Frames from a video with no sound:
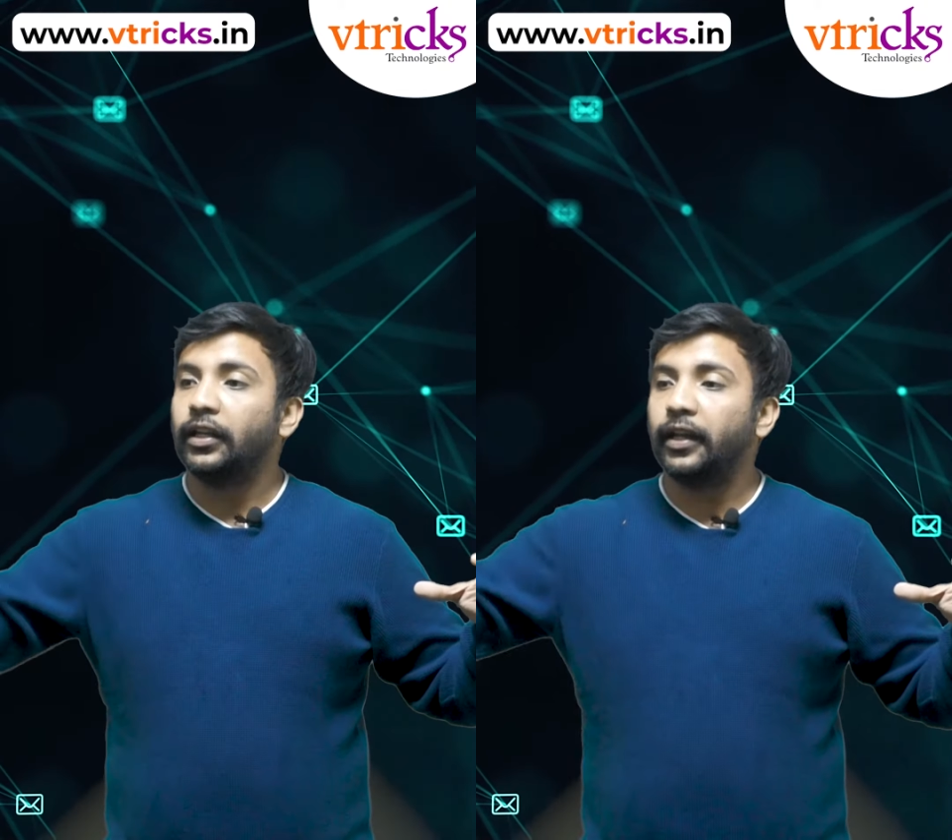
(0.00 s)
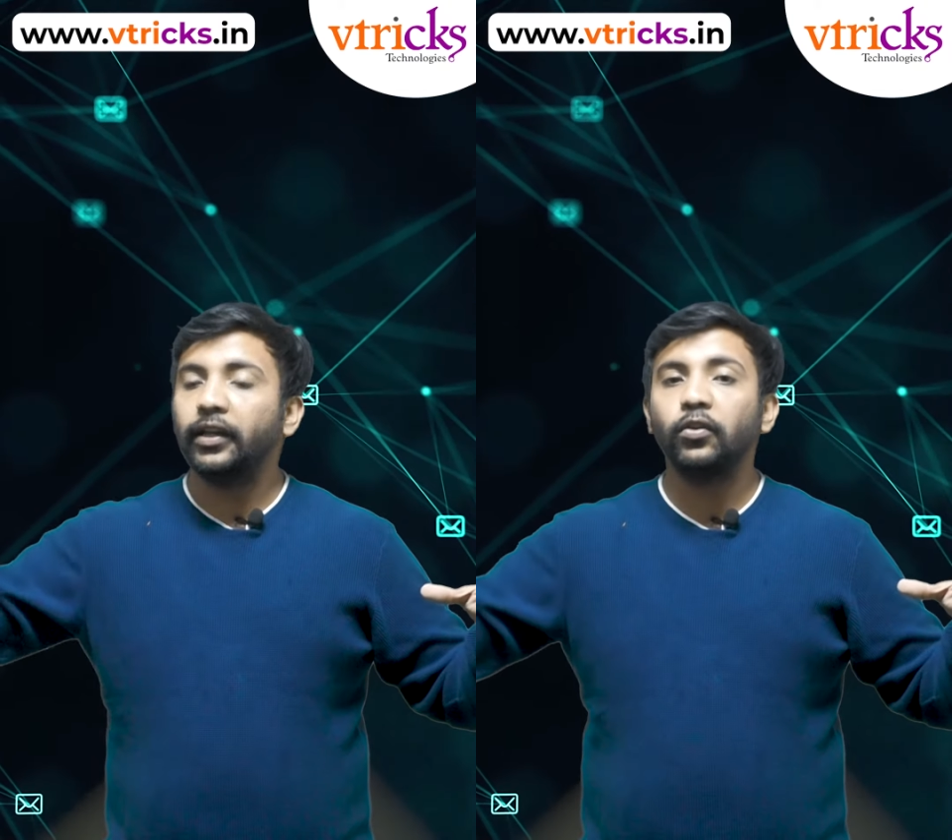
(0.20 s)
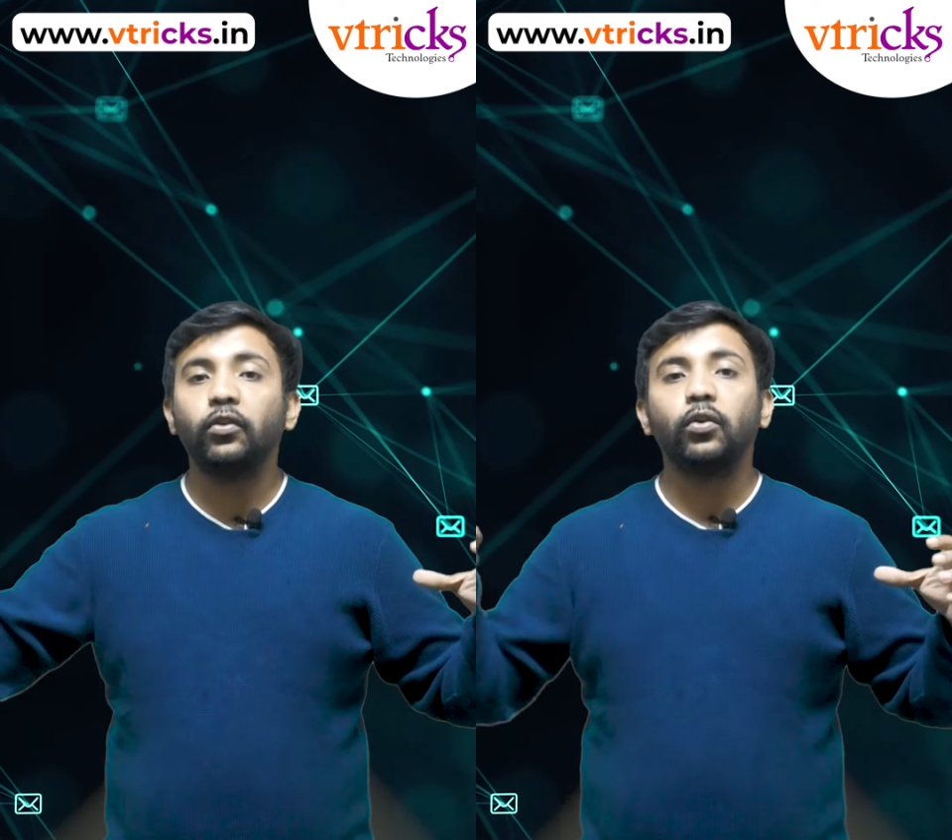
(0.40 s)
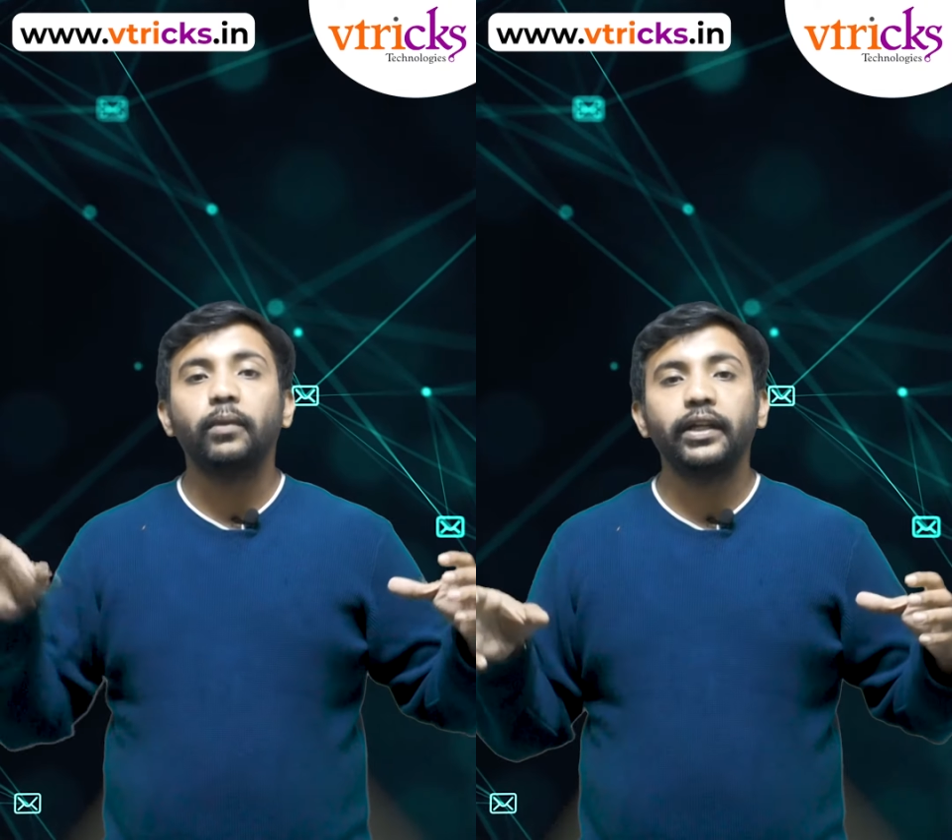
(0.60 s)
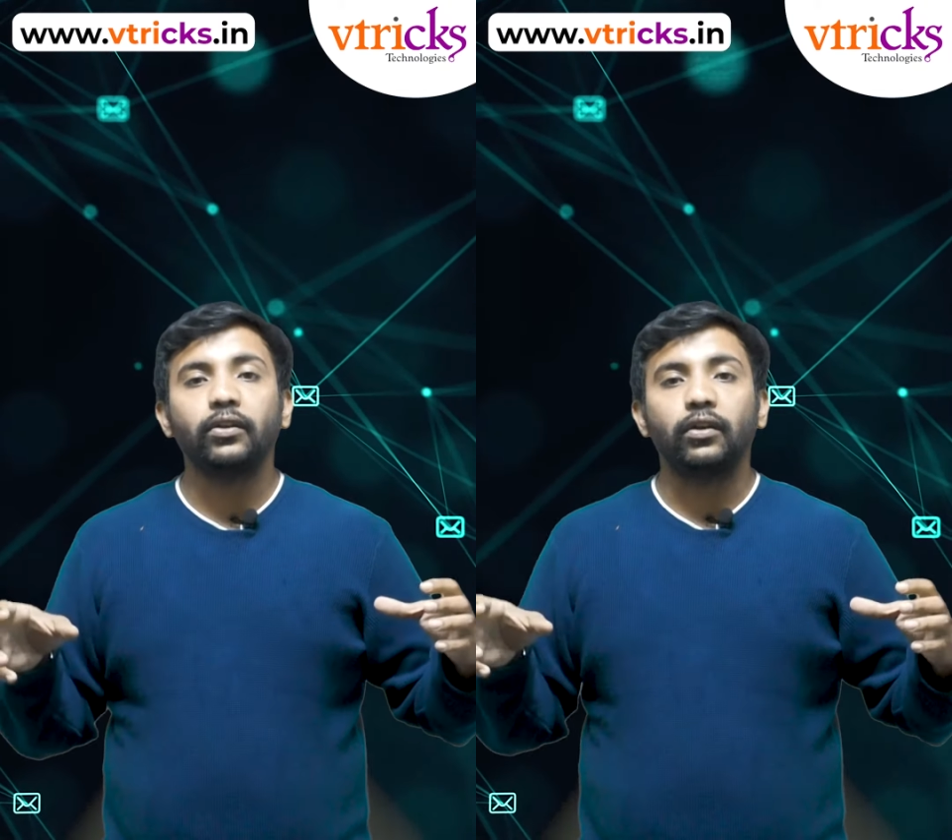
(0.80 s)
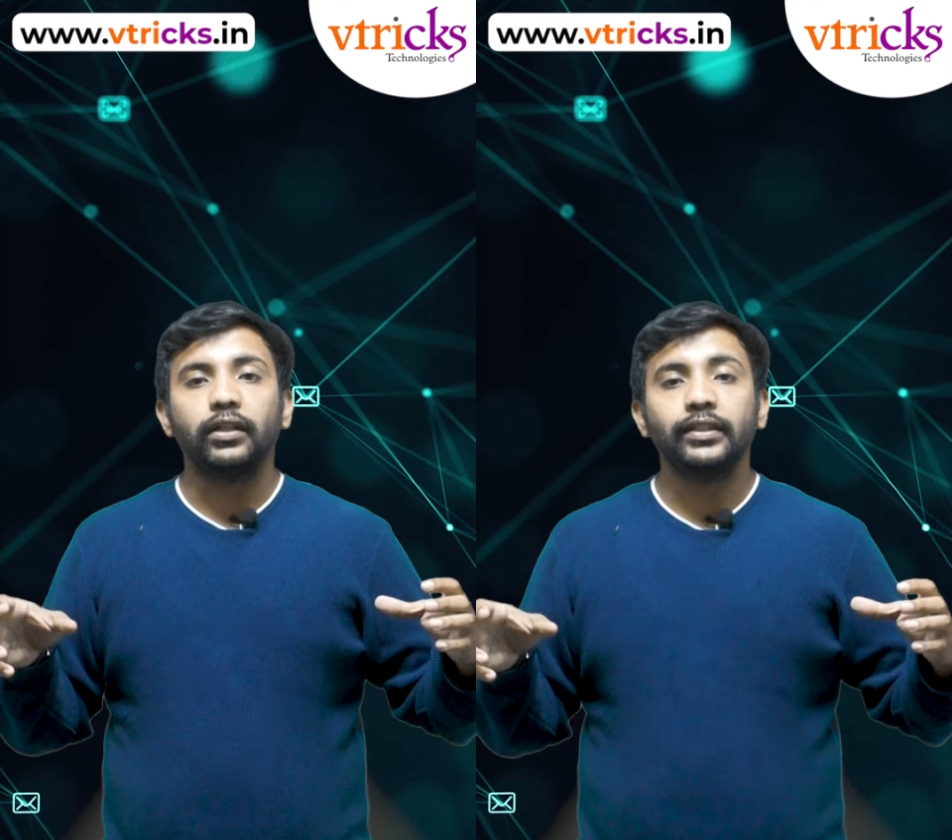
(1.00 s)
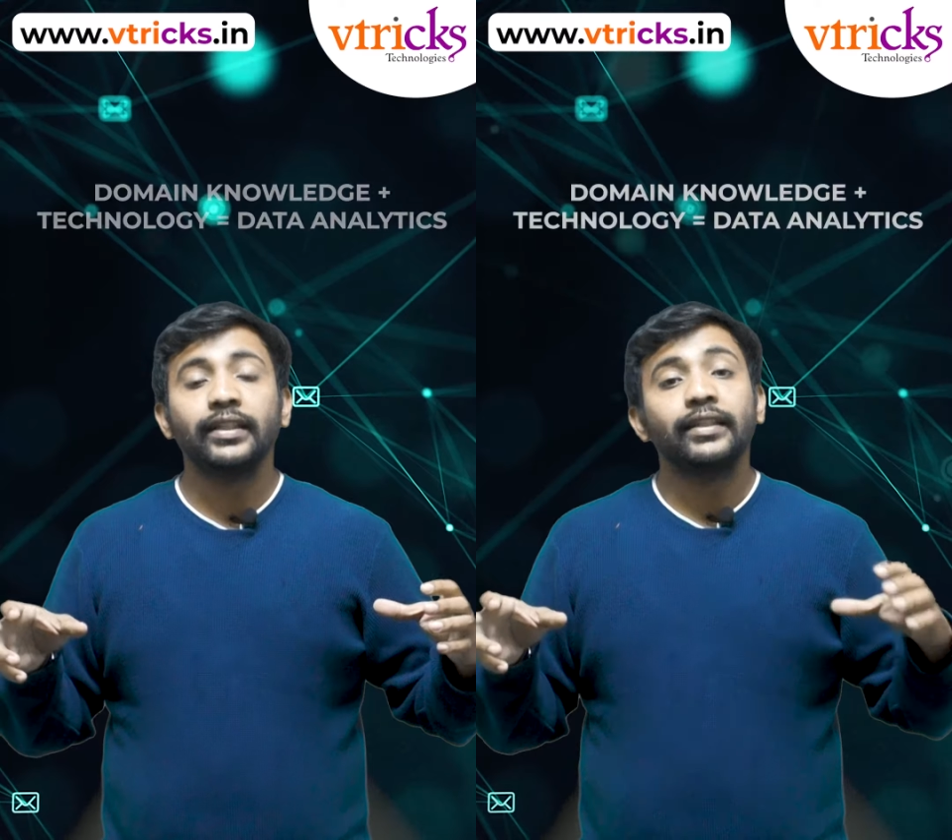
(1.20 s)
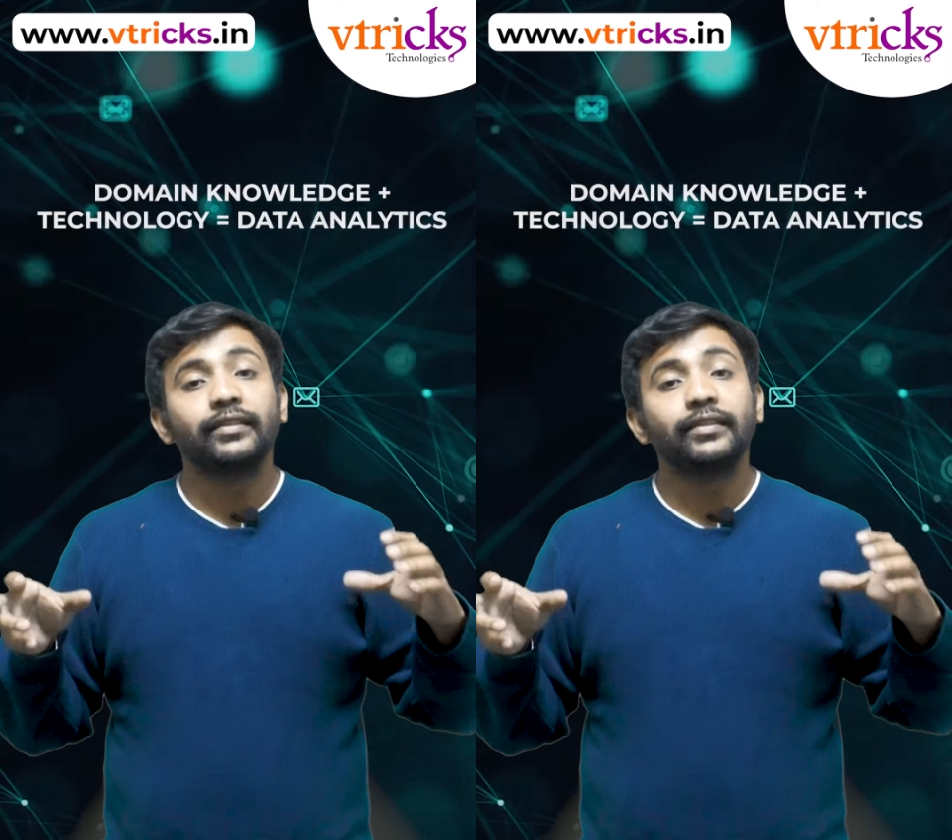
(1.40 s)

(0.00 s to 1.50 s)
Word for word: take your domain knowledge,